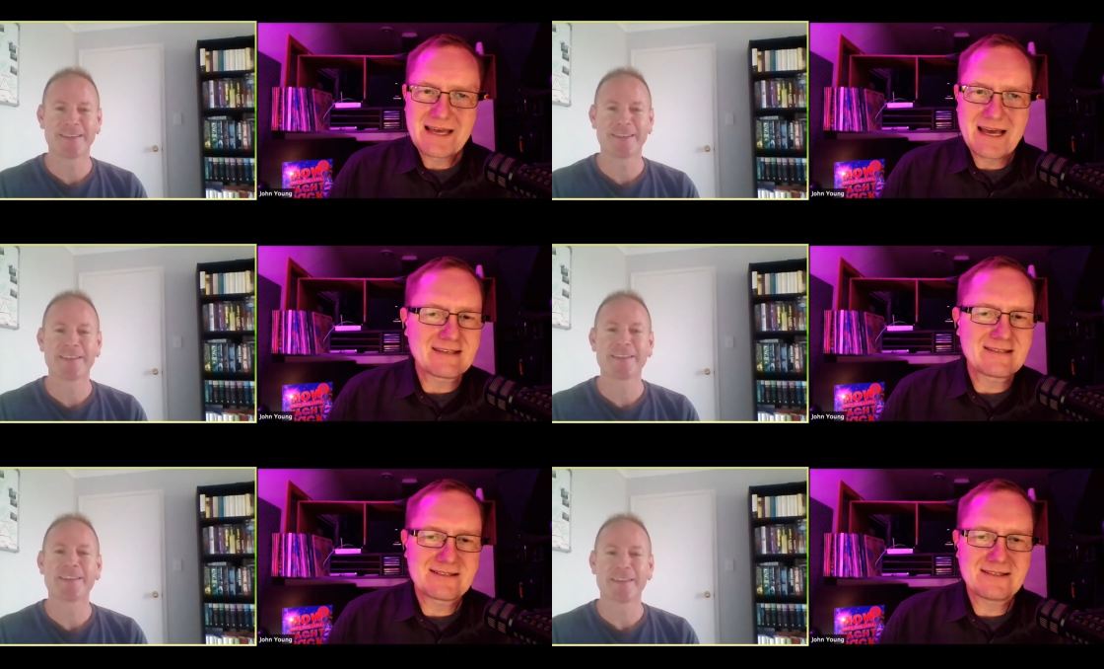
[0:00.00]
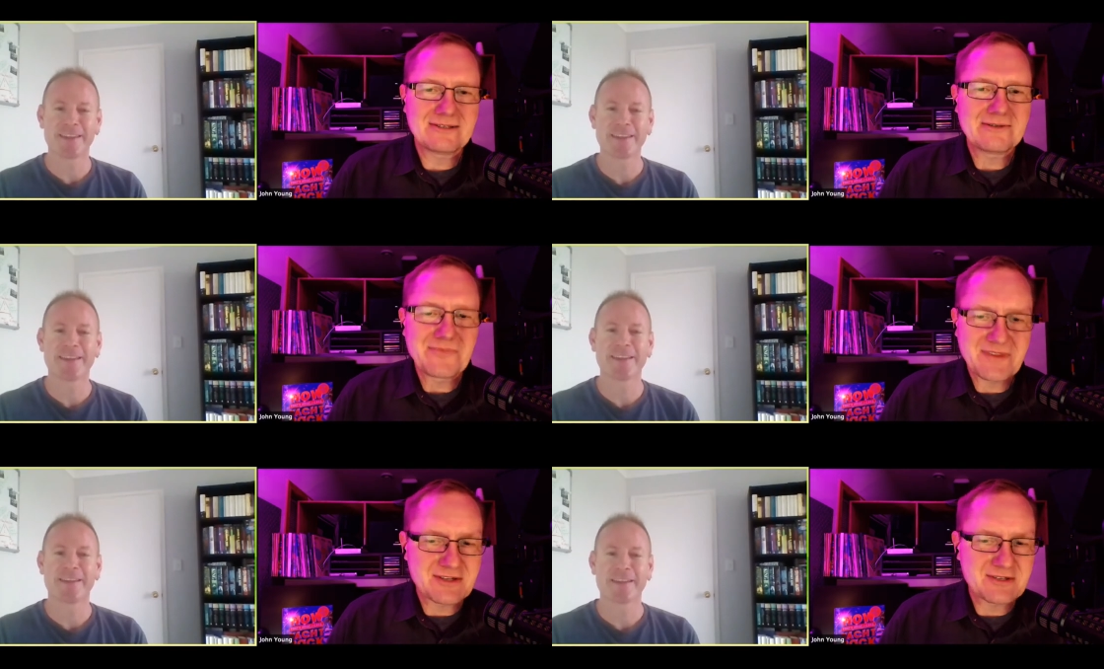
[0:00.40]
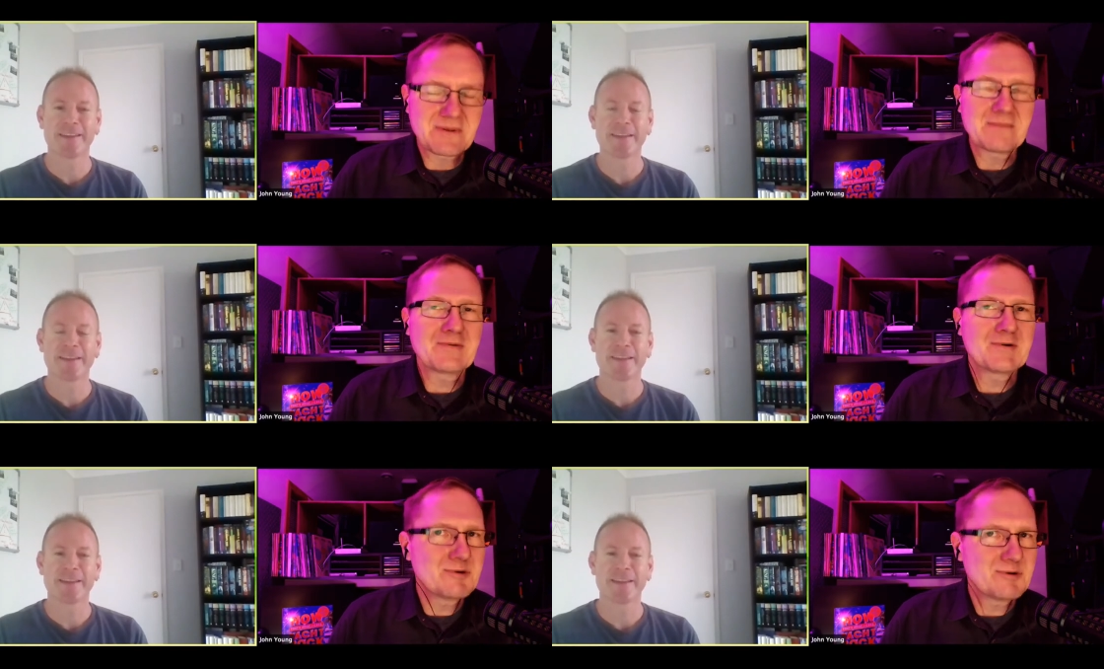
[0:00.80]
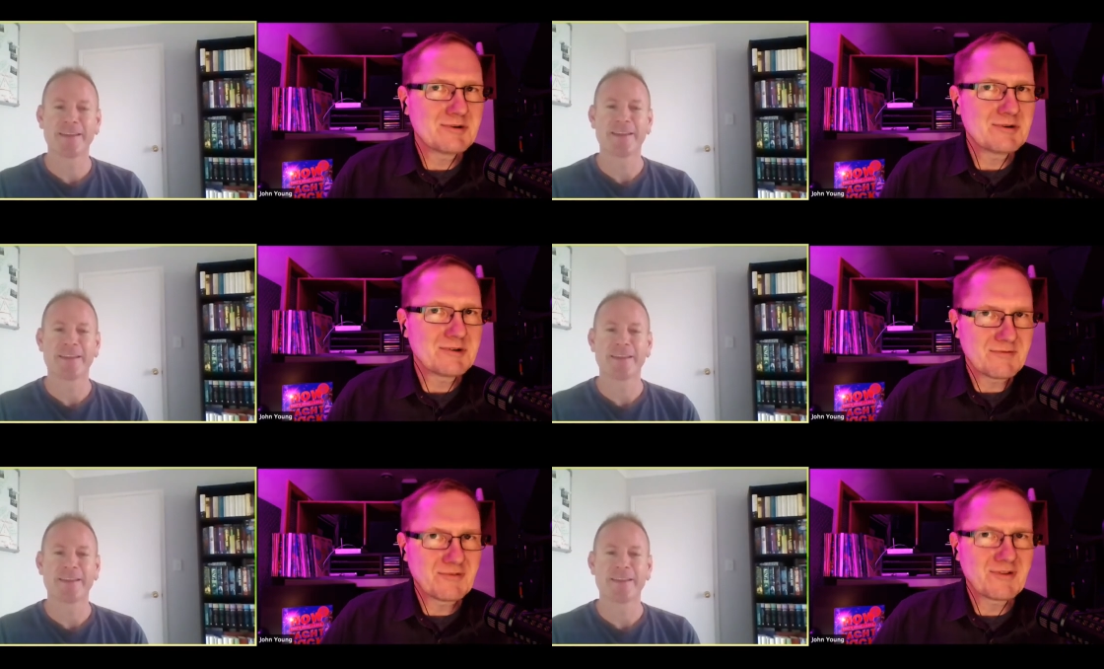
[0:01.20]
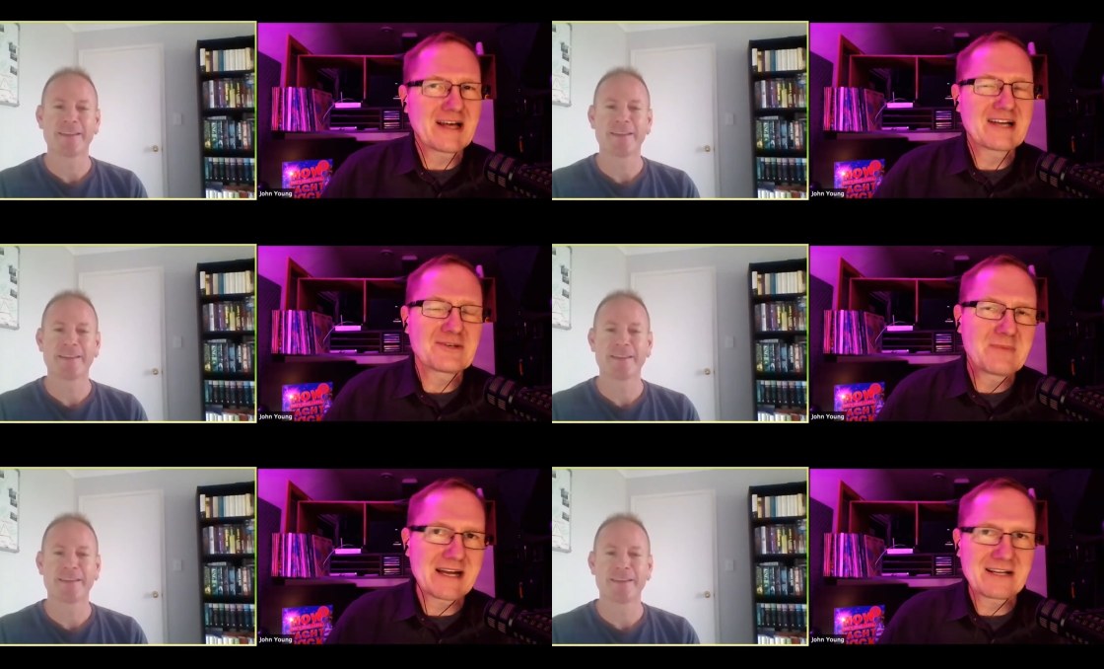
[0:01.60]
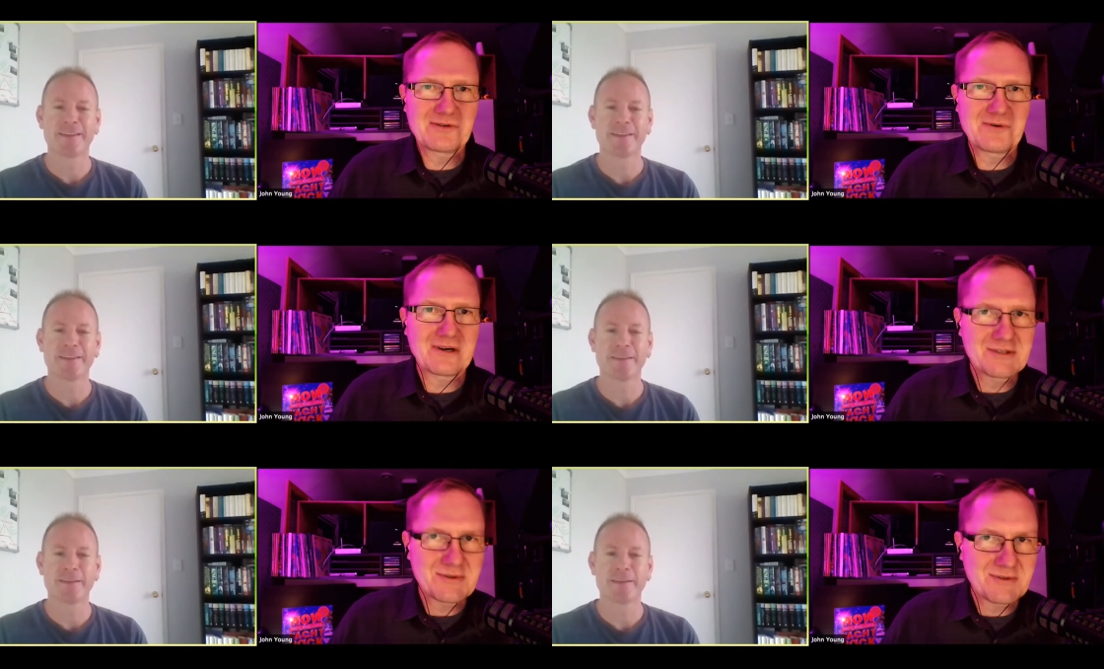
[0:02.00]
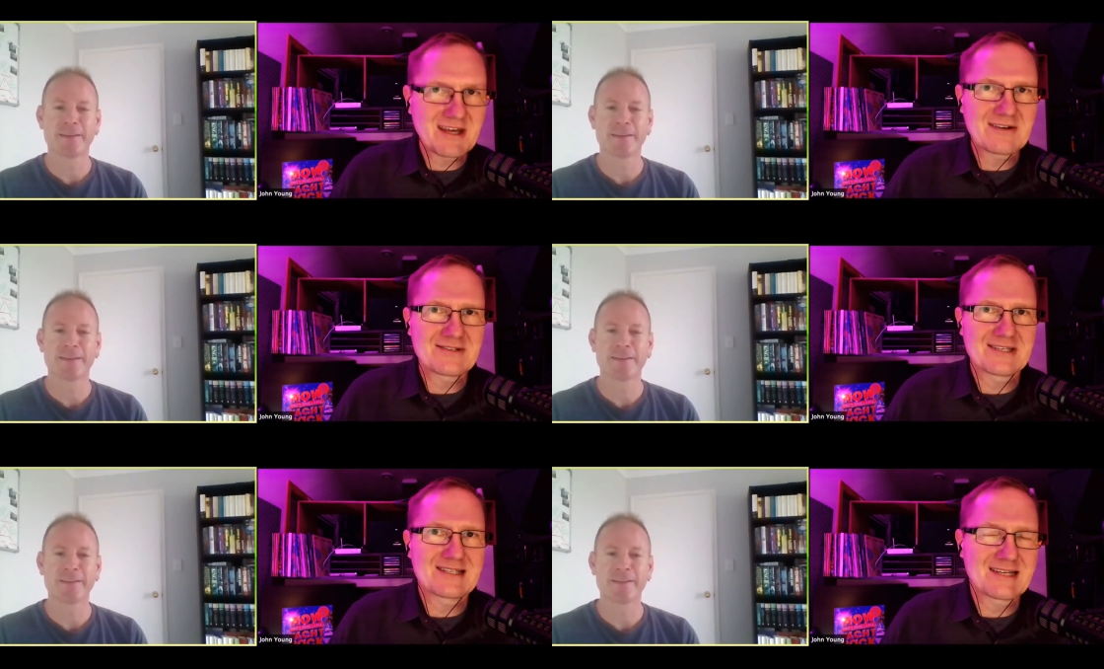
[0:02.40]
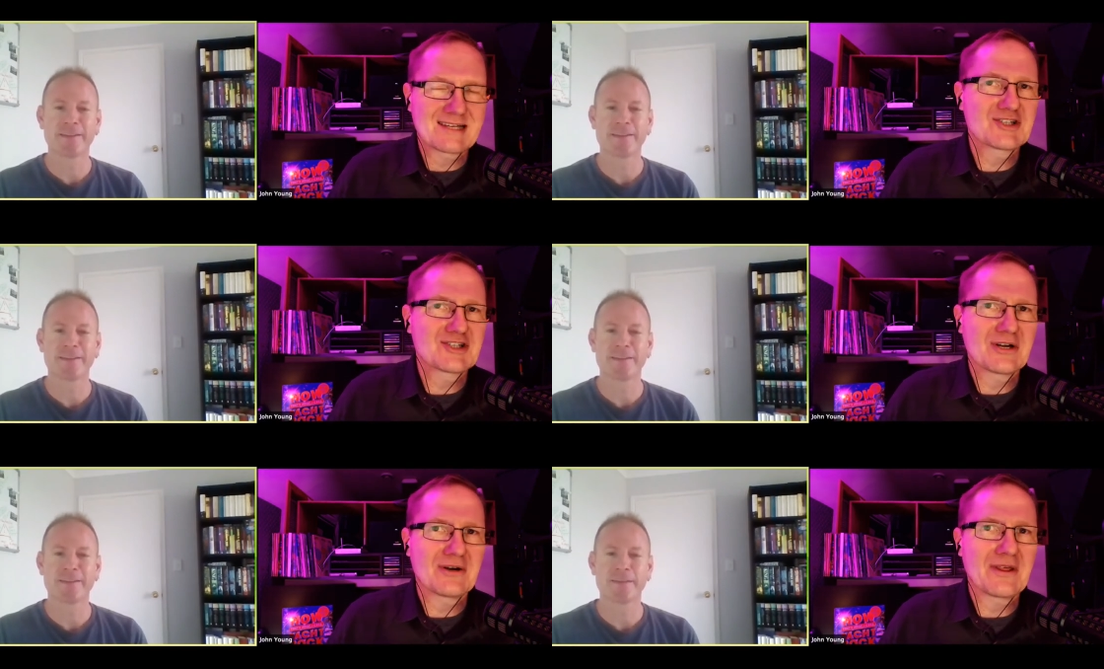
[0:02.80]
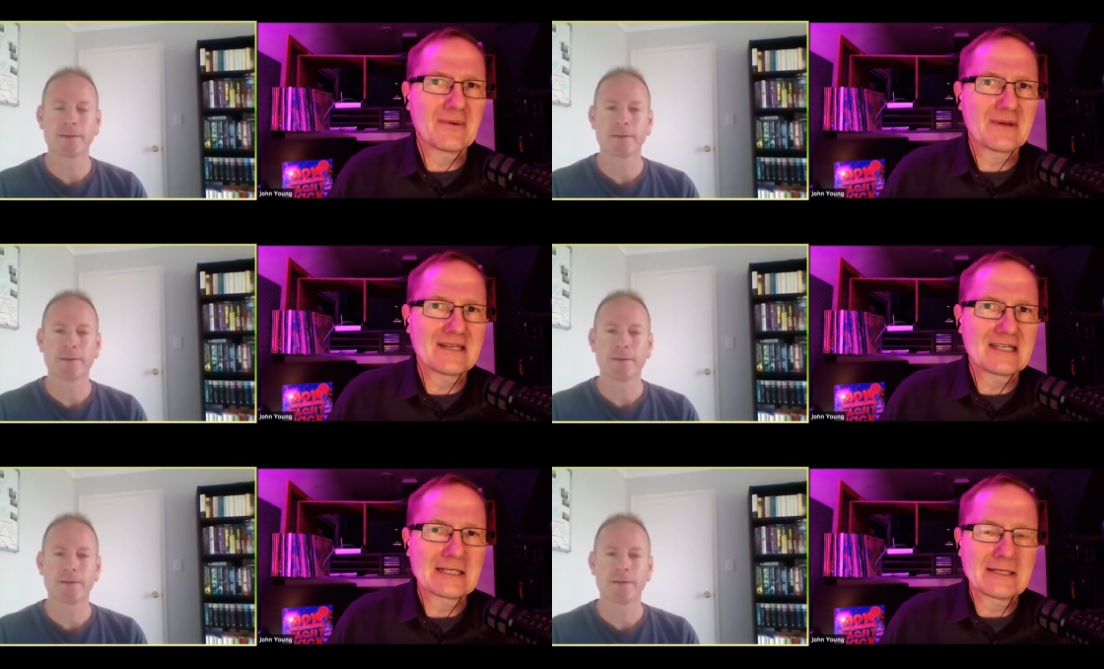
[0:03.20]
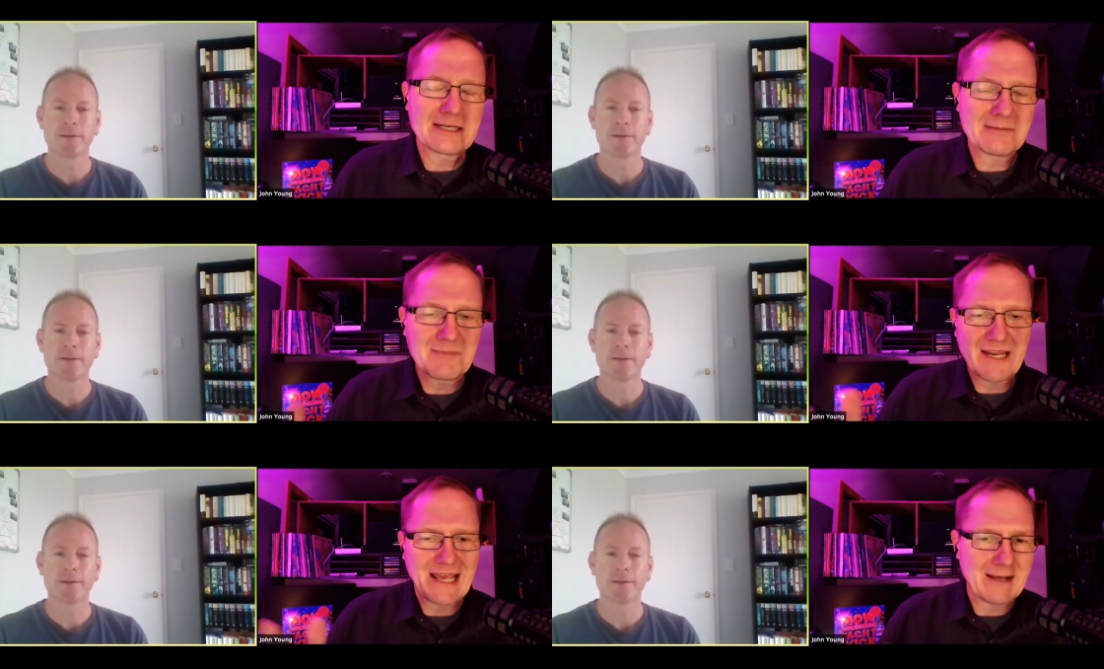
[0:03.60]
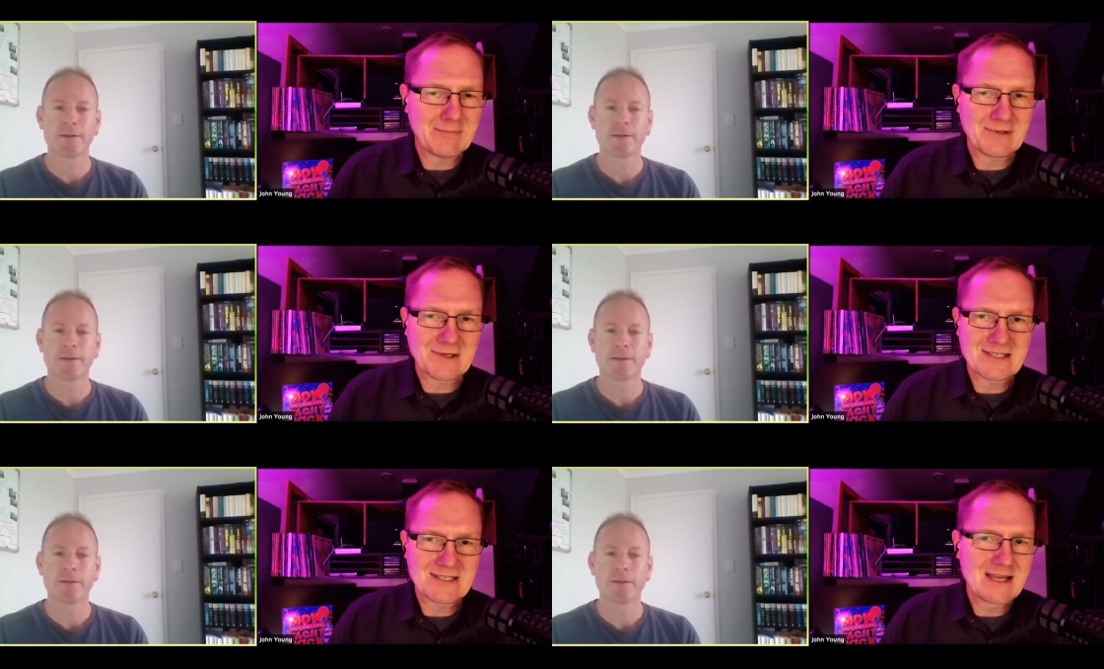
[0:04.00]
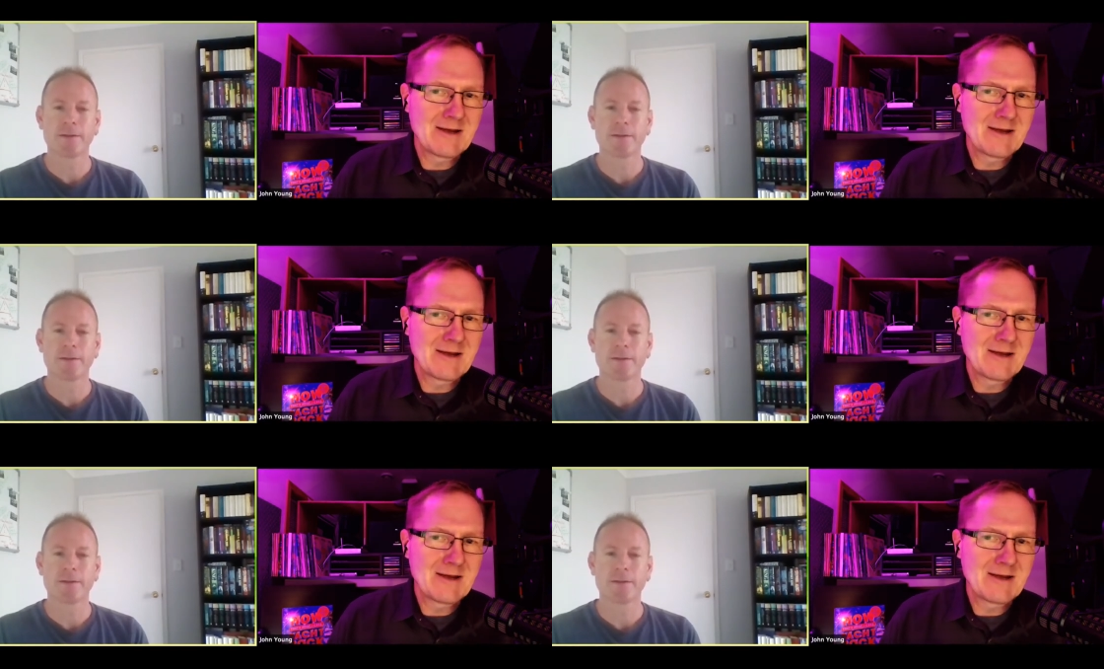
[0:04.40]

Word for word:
Speaker 1: I still there's people who flash back to our 2006 show that we did in Minneapolis,